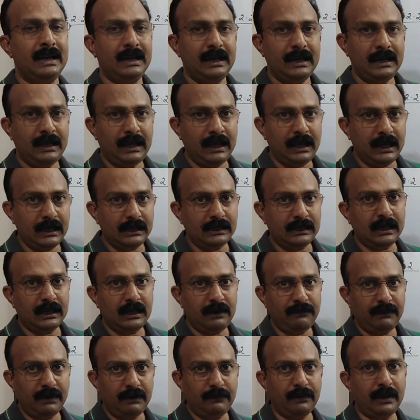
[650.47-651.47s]
Take the
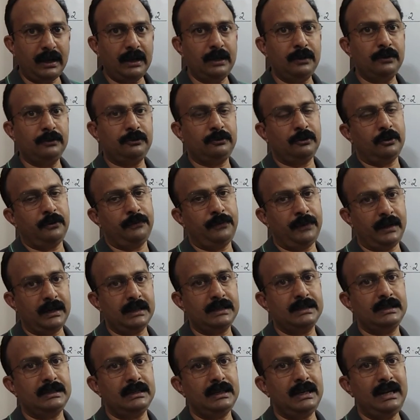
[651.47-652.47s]
given values of
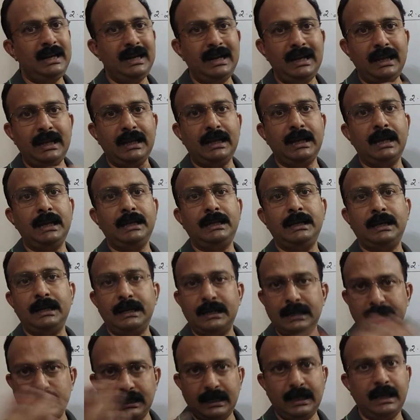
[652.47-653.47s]
x
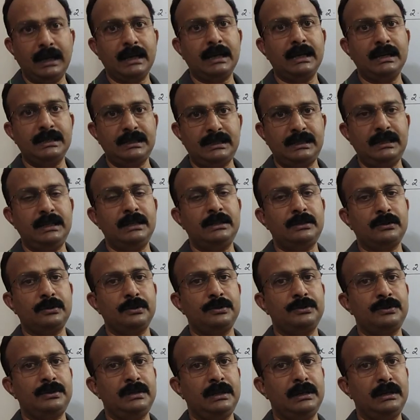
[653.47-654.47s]
indicated against each
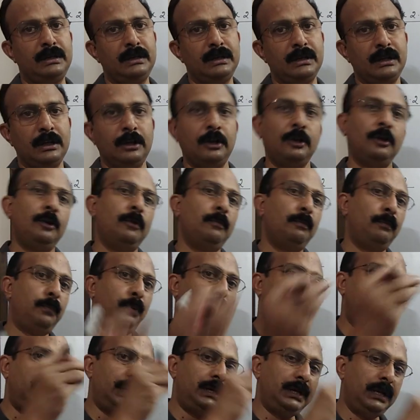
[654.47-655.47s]
question,
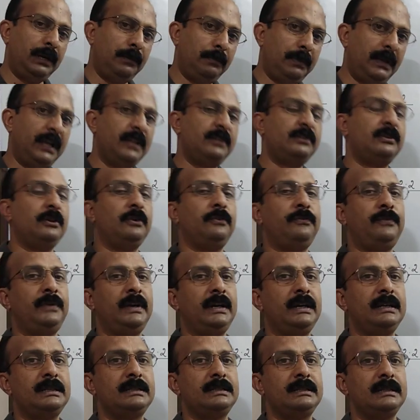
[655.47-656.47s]
put it in place of
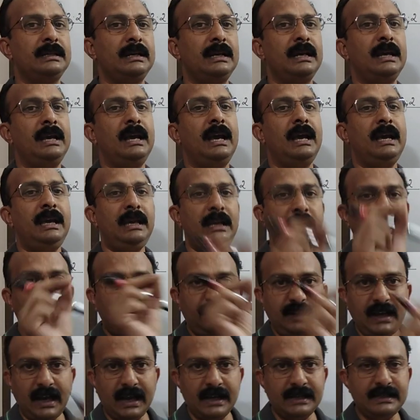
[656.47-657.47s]
x. If
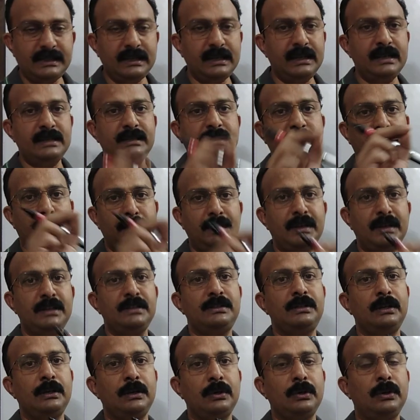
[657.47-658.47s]
the answer is coming
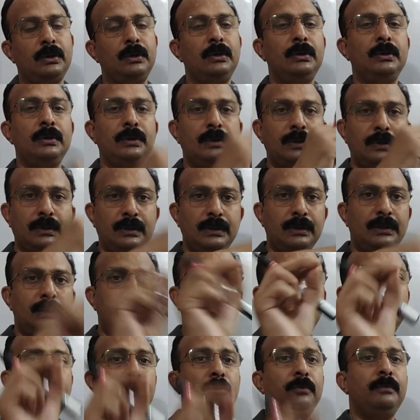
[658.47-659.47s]
0,
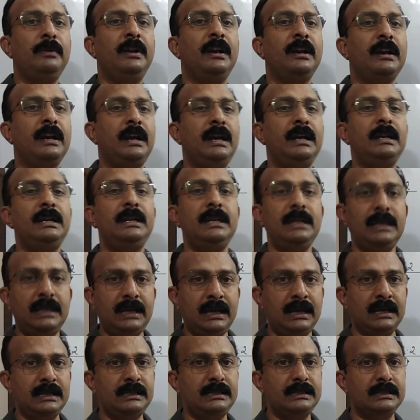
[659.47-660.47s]
then you will write
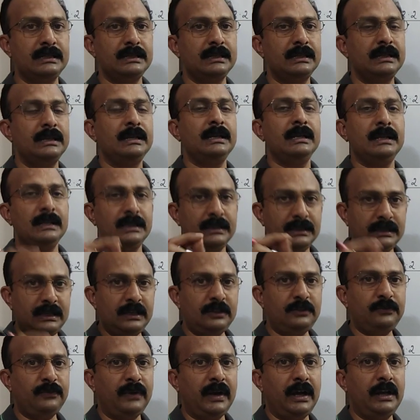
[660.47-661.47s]
yes,
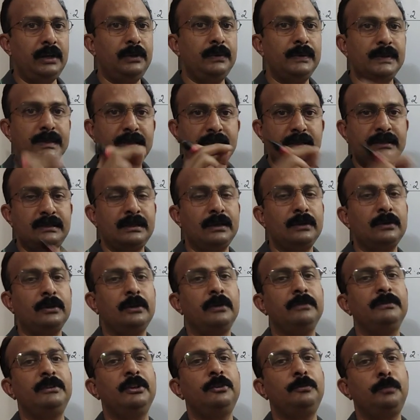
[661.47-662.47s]
this value is the
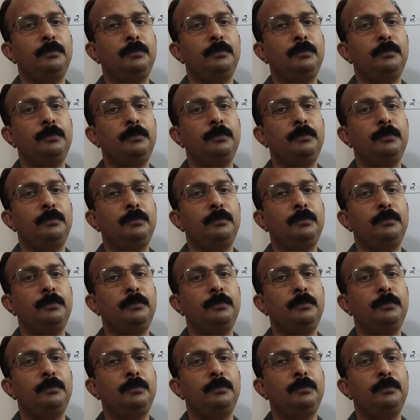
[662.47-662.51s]
0 of this